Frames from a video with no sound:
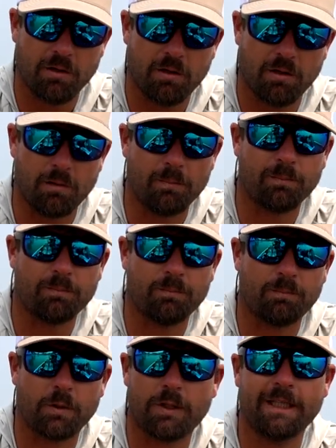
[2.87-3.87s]
um,
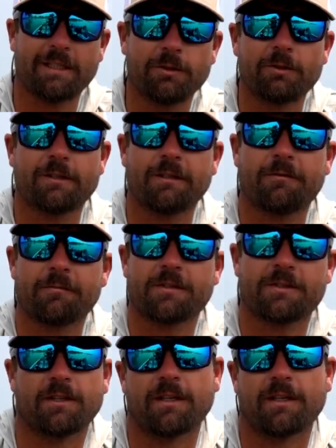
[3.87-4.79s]
protecting yourself from the sun.